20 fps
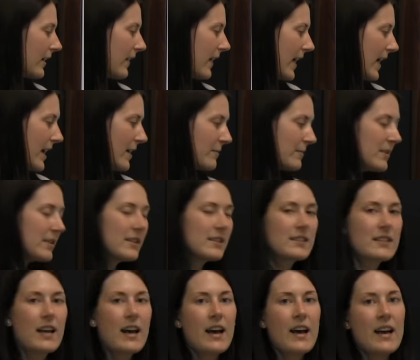climb to the
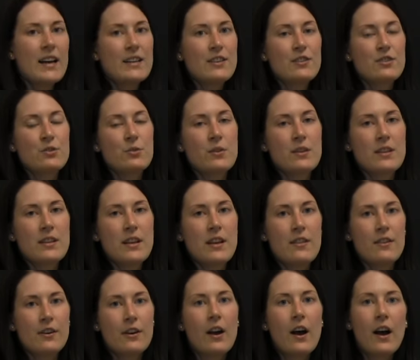sky to join the
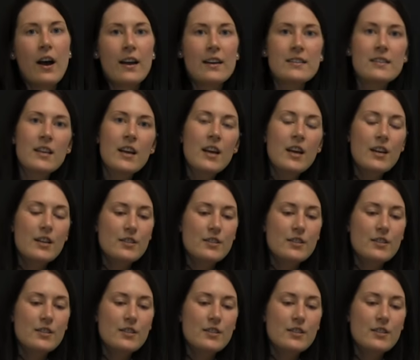other gods.